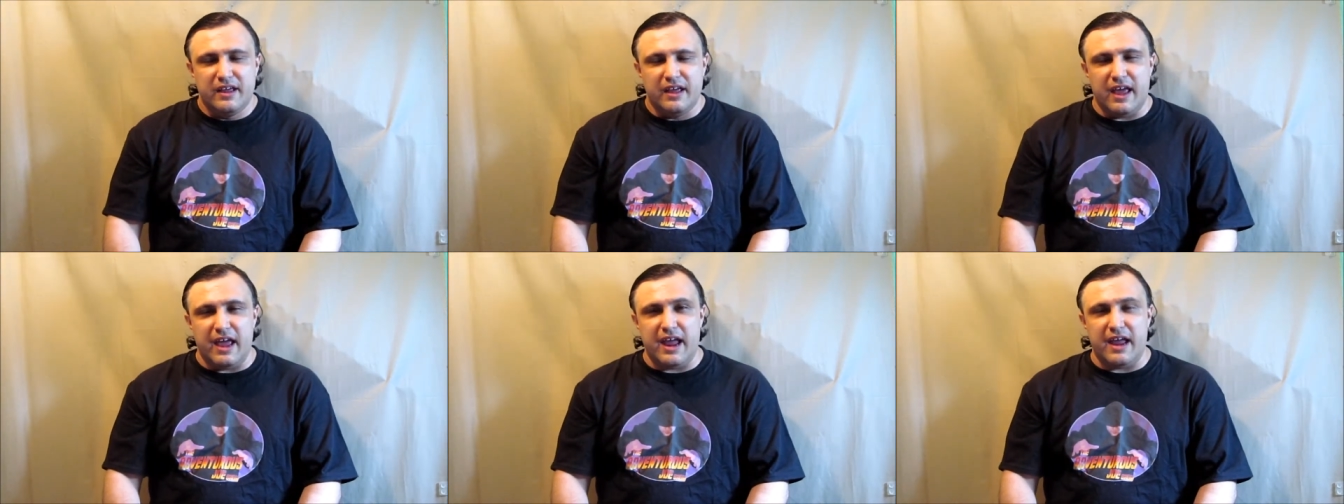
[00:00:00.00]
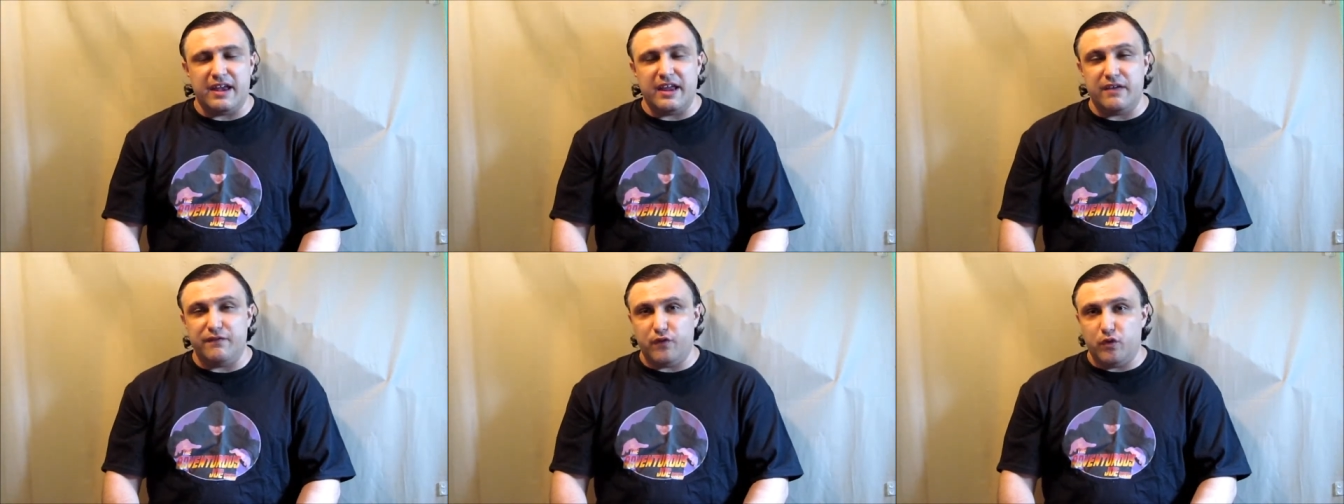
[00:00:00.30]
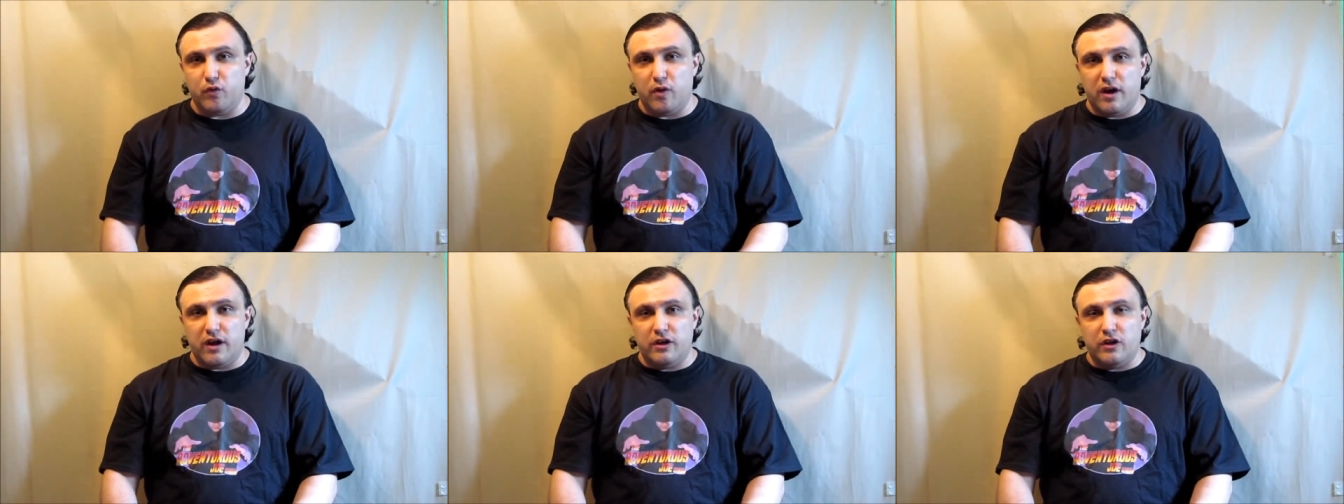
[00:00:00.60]
And if
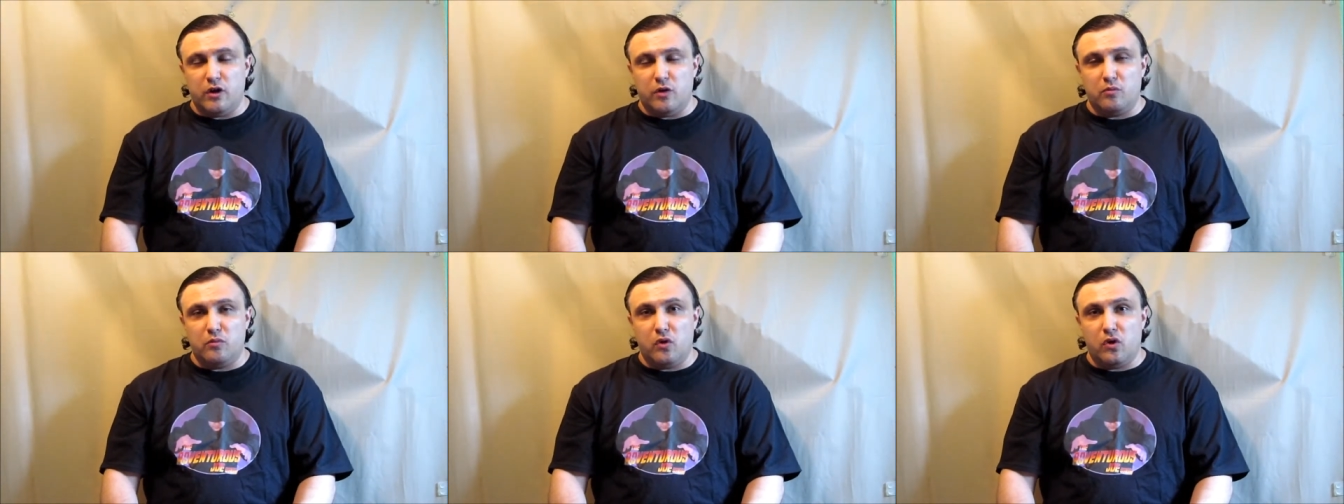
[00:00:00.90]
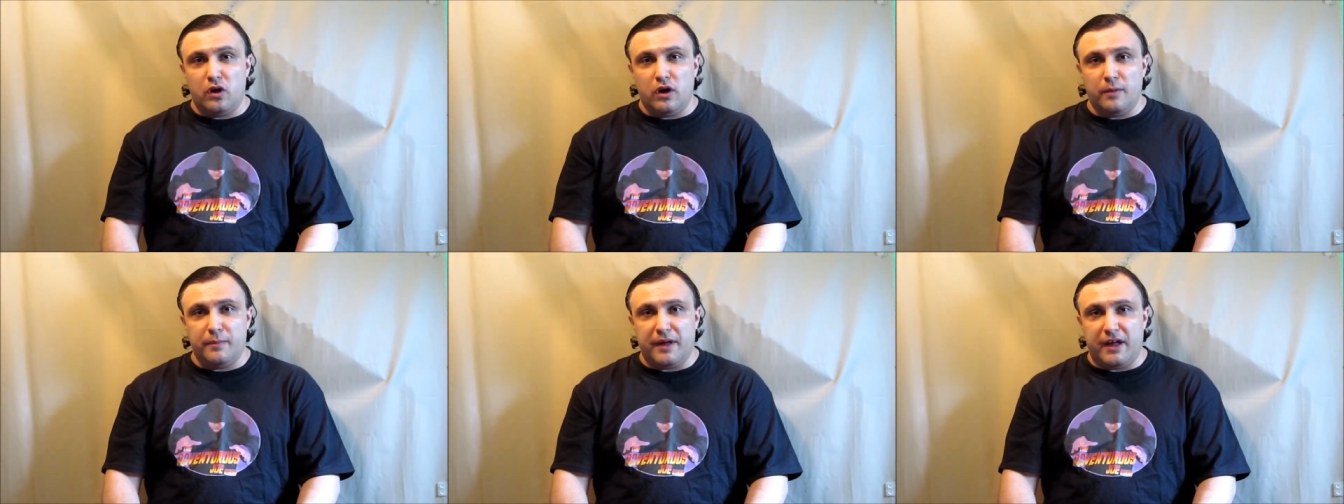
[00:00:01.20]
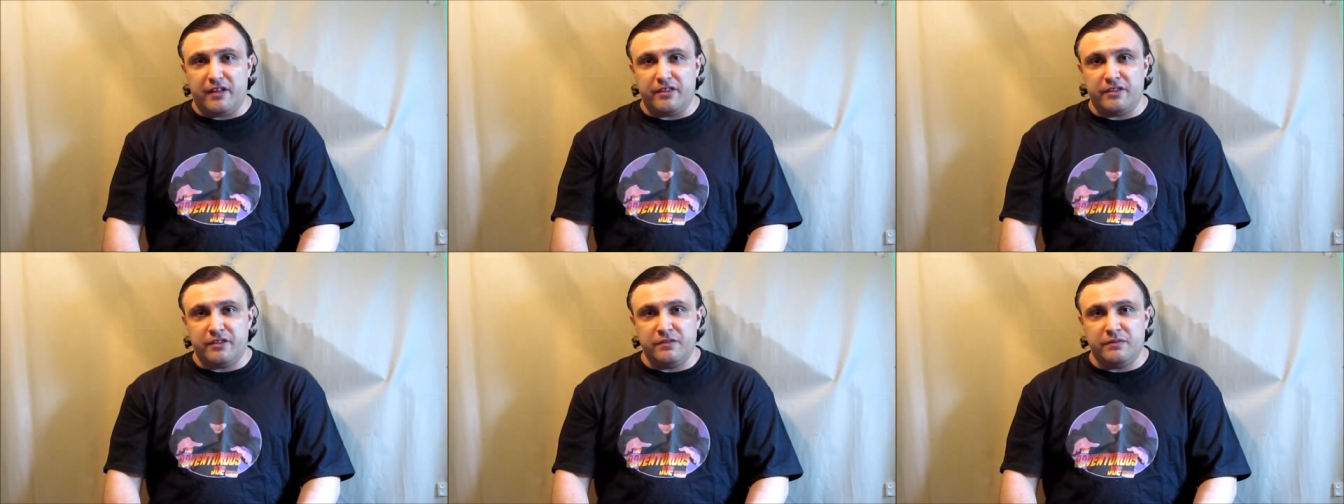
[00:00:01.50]
you want to know more
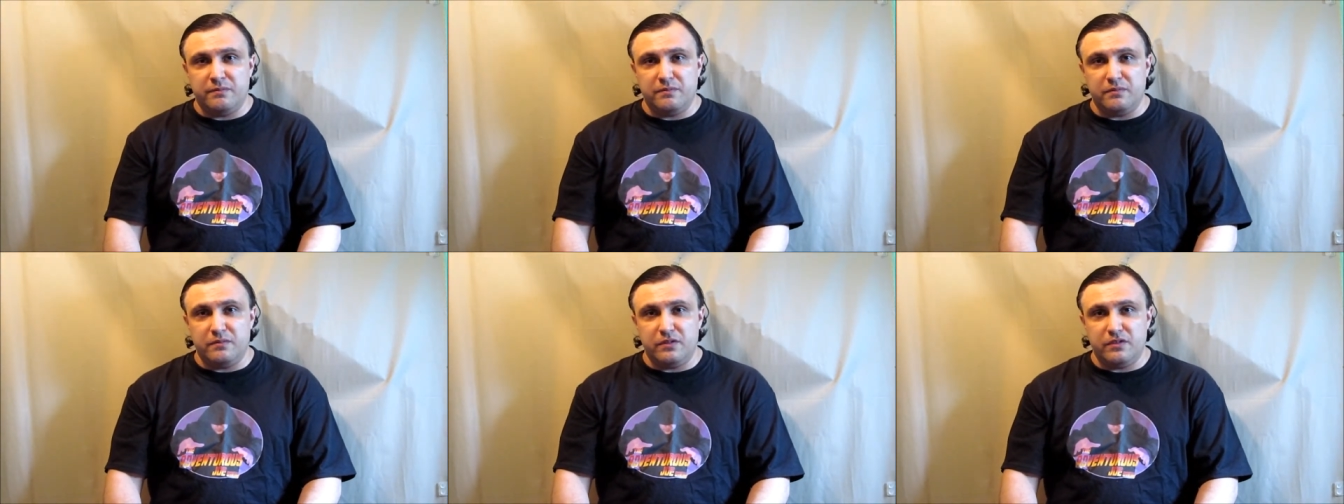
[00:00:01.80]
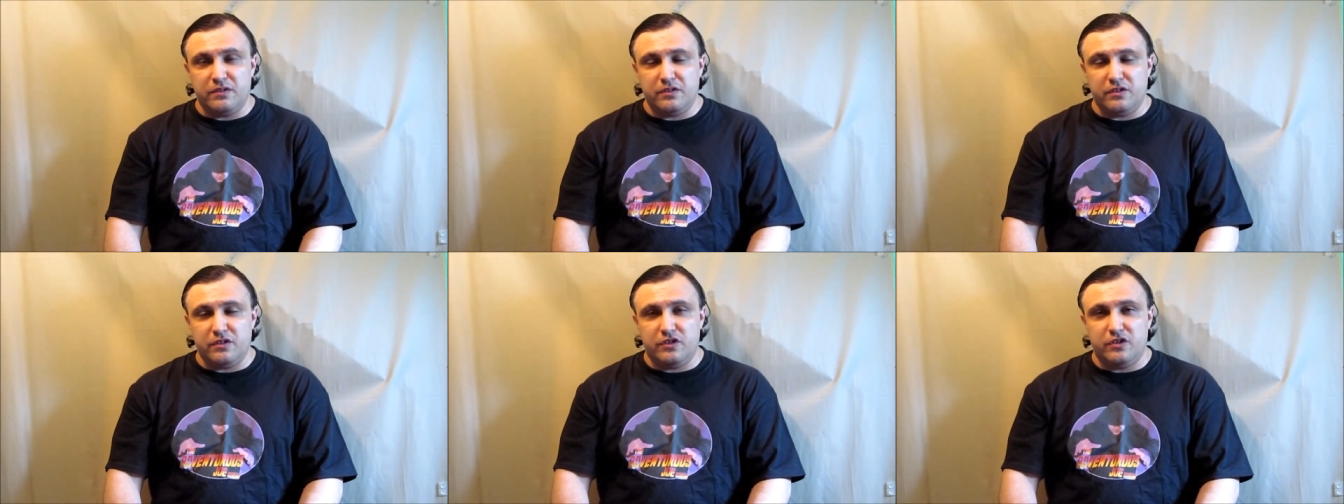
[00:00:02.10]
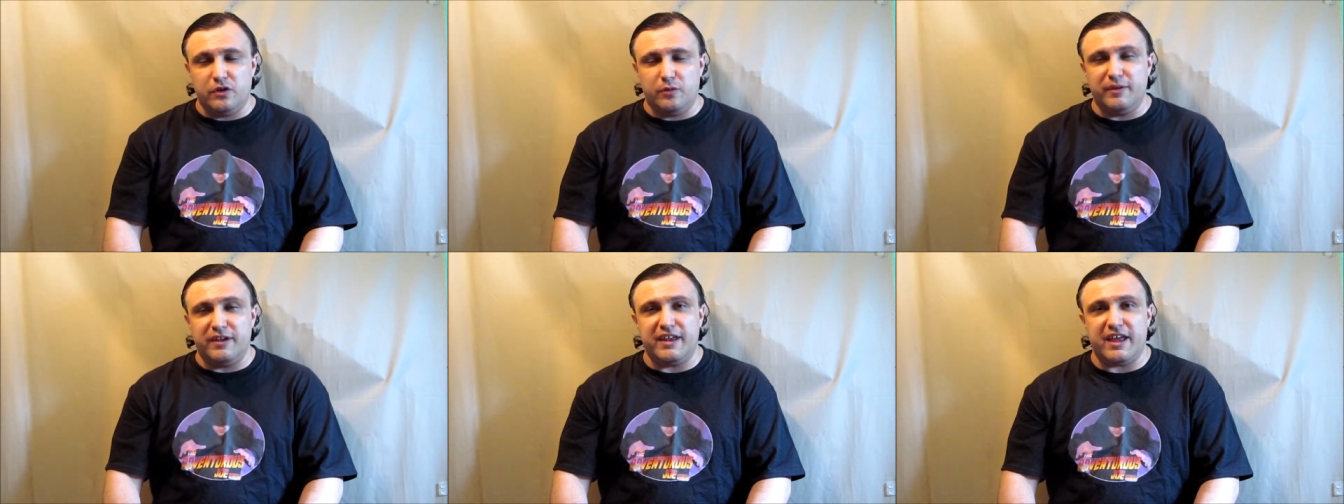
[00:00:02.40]
about
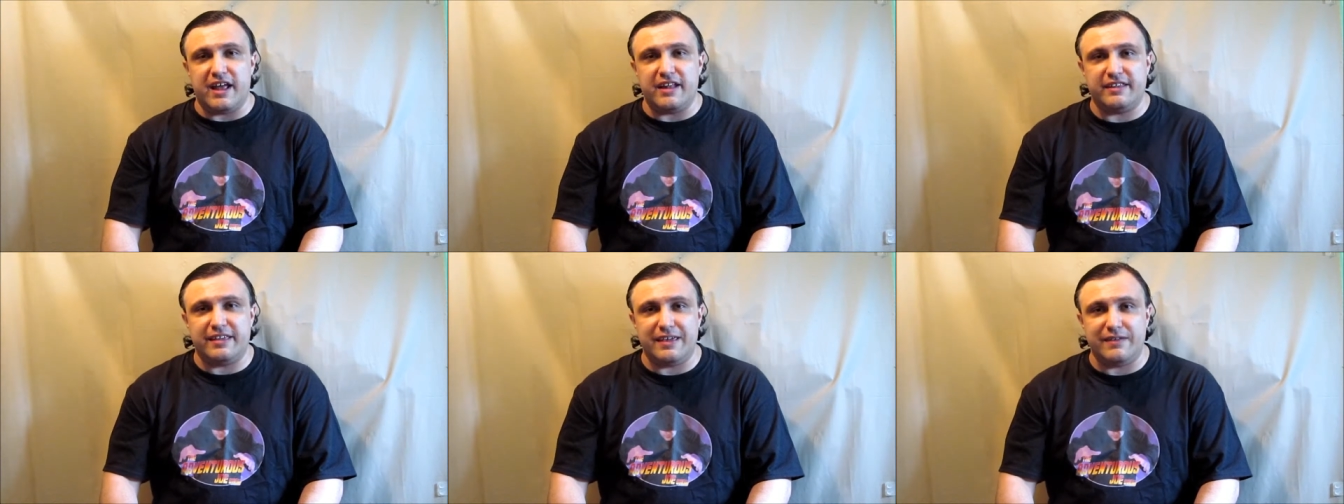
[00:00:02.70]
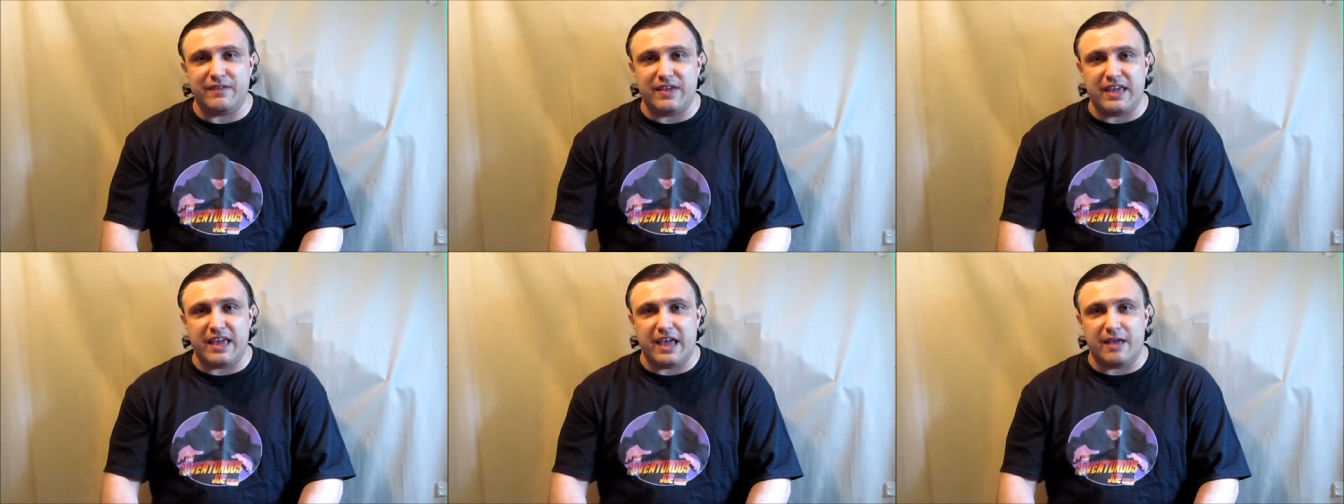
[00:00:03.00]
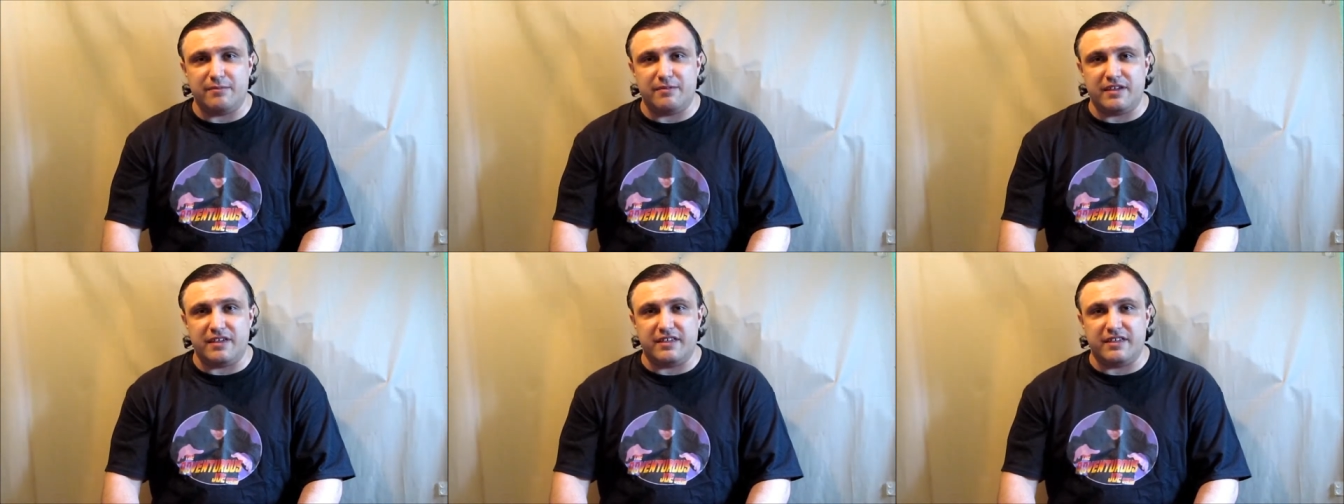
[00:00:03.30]
Zoomin.TV Games,